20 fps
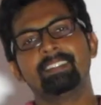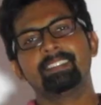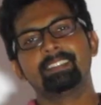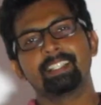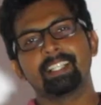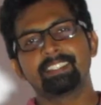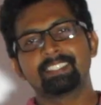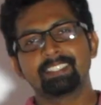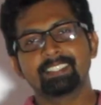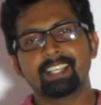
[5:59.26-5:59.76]

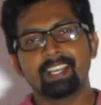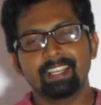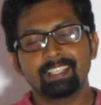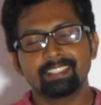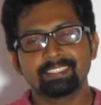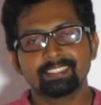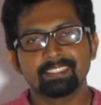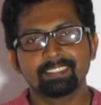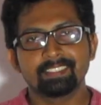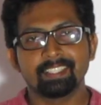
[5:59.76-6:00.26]
That's it,
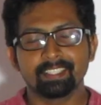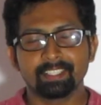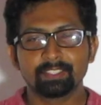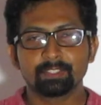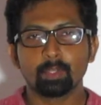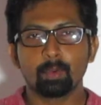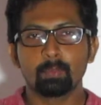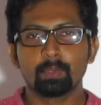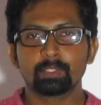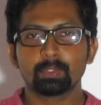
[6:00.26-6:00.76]
guys. Thank you
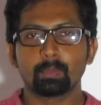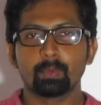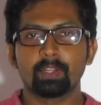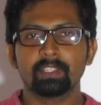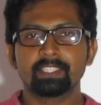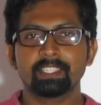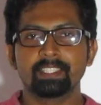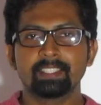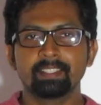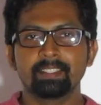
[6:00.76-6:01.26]
so much for
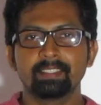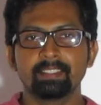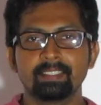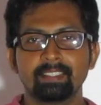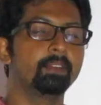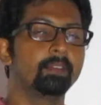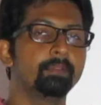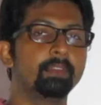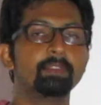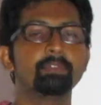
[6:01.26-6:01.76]
watching.
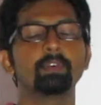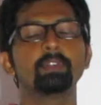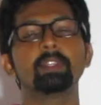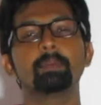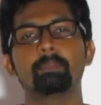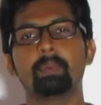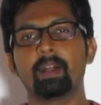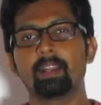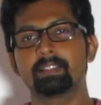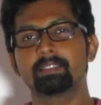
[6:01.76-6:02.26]
Wait for
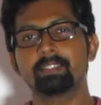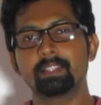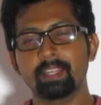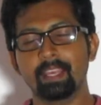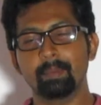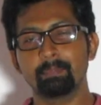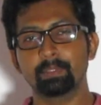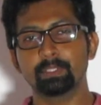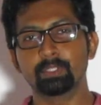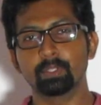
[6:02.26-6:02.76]
the part
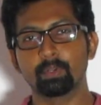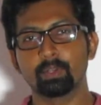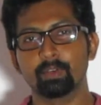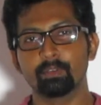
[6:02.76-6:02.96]
3 episode